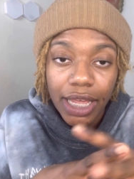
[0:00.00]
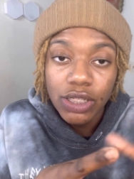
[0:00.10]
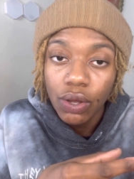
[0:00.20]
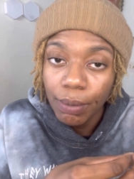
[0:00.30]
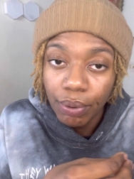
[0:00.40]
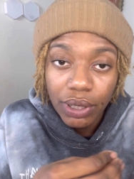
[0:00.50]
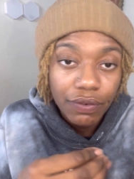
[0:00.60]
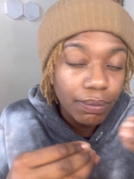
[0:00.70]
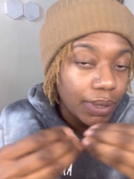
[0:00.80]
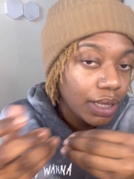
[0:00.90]
it's going to pull it
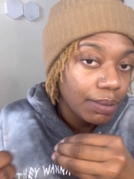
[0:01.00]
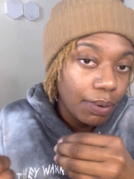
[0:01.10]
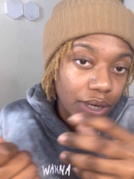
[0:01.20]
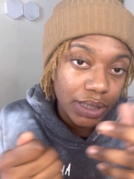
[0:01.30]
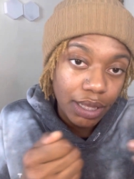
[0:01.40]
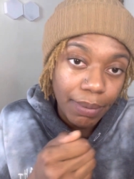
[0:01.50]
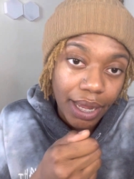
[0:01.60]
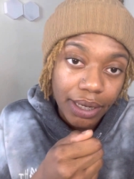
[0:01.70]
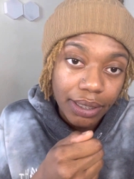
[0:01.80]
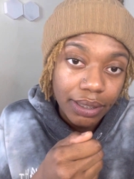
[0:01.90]
from other parts of your
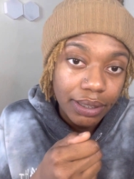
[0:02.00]
body.